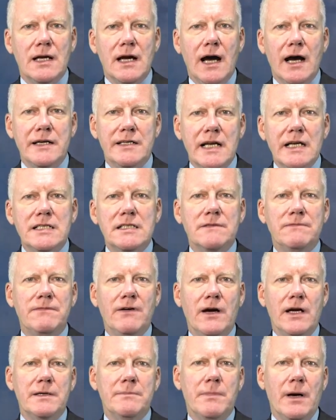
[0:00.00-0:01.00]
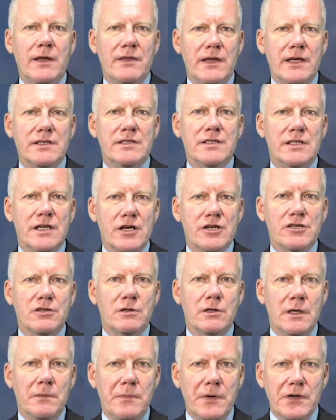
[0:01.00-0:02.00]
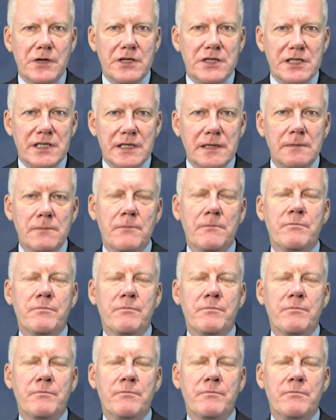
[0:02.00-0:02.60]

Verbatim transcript: identified by the international community